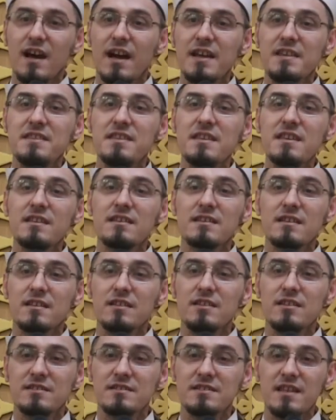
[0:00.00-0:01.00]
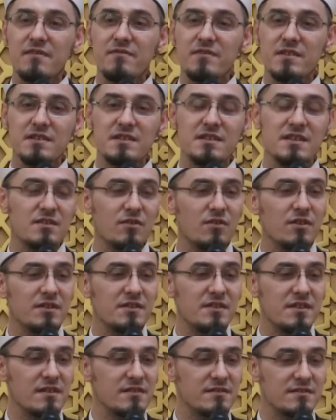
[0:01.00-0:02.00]
I think the 70
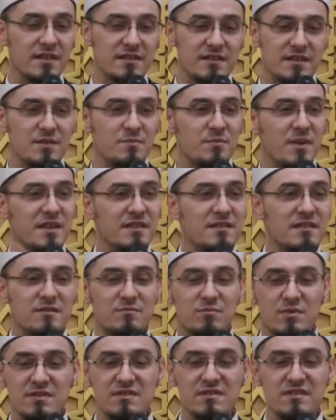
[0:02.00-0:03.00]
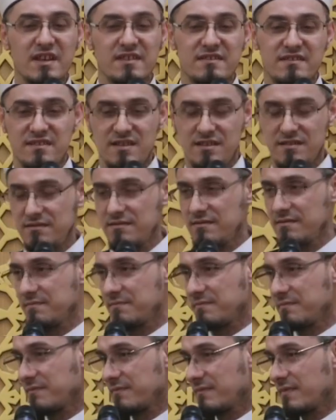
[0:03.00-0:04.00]
odd years that he waited was nothing.
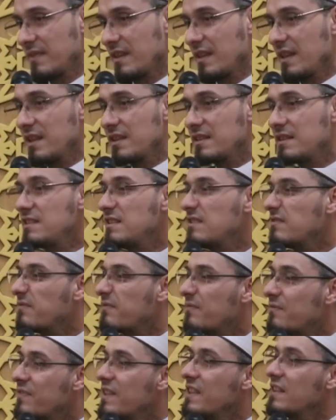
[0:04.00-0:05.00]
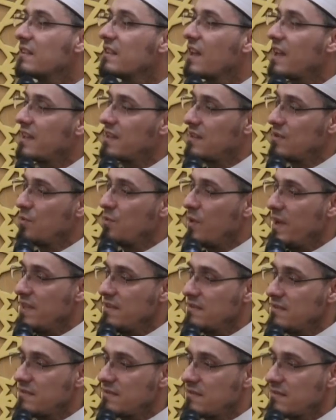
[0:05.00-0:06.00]
Didn't feel like a
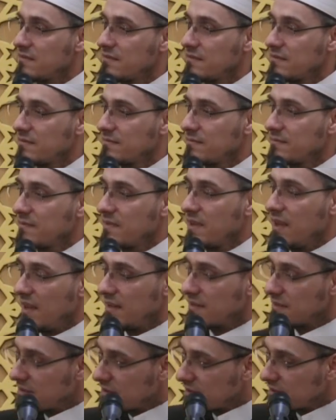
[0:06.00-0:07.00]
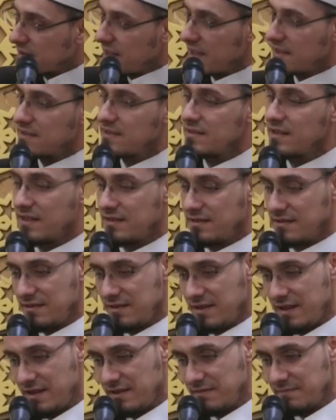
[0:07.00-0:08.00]
wait until that
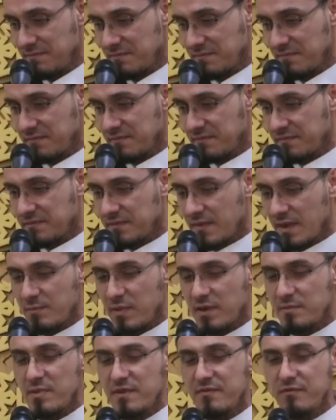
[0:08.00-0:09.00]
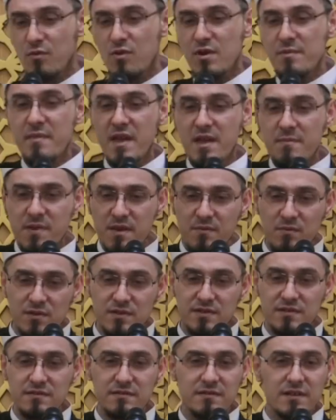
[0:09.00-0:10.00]
Saturday. But before, maybe
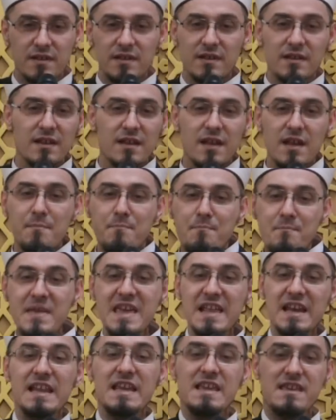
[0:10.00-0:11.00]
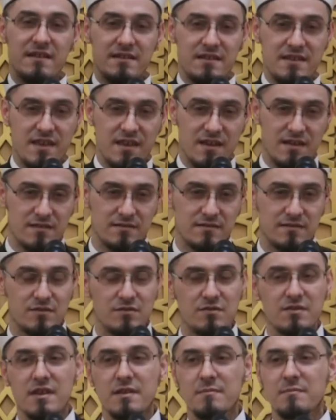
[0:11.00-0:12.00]
was million years
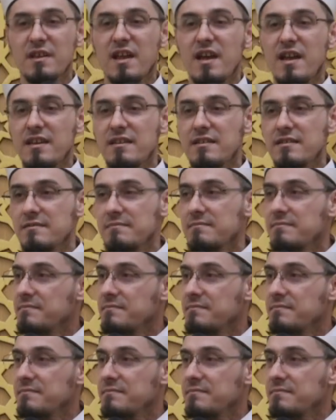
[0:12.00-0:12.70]
to him like.